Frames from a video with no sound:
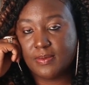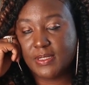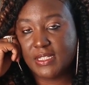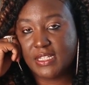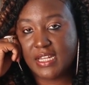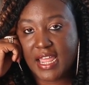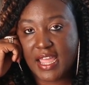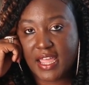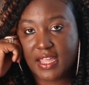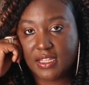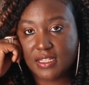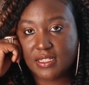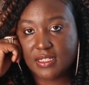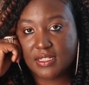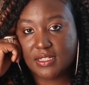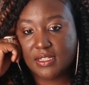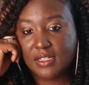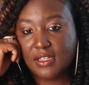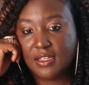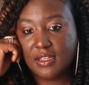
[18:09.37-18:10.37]

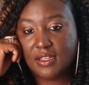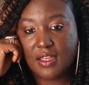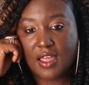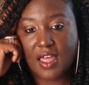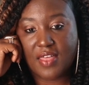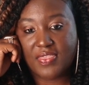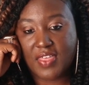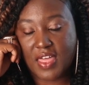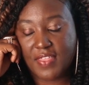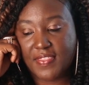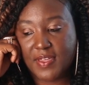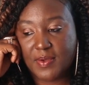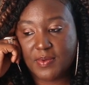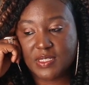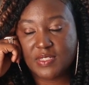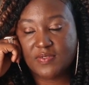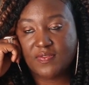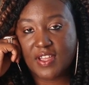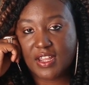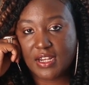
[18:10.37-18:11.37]
snacks. I thought that
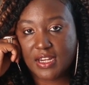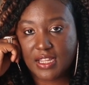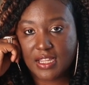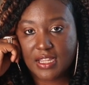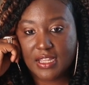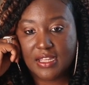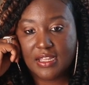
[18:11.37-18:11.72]
was funny.